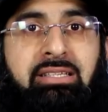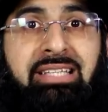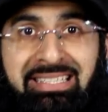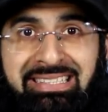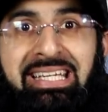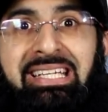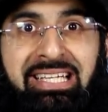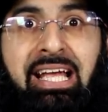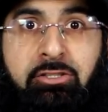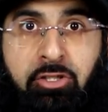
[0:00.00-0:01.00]
The
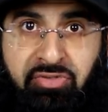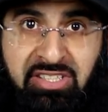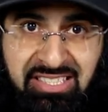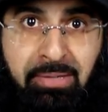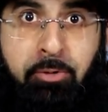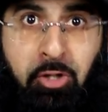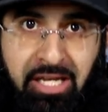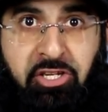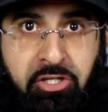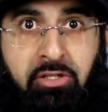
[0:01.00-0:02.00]
details of the
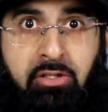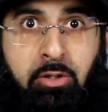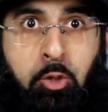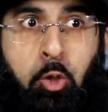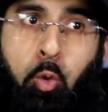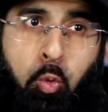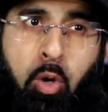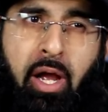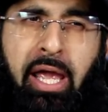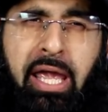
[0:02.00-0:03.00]
simulation
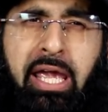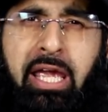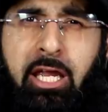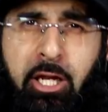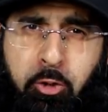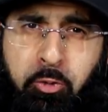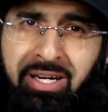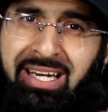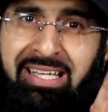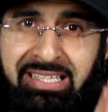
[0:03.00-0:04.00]
were
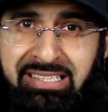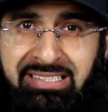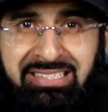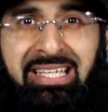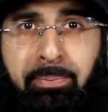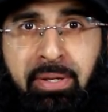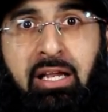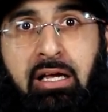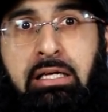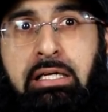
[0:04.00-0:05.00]
eerily
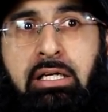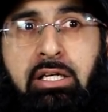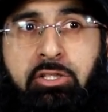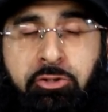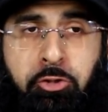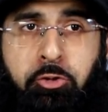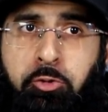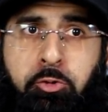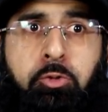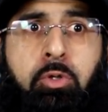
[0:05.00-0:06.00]
similar
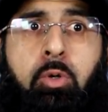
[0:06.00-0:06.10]
to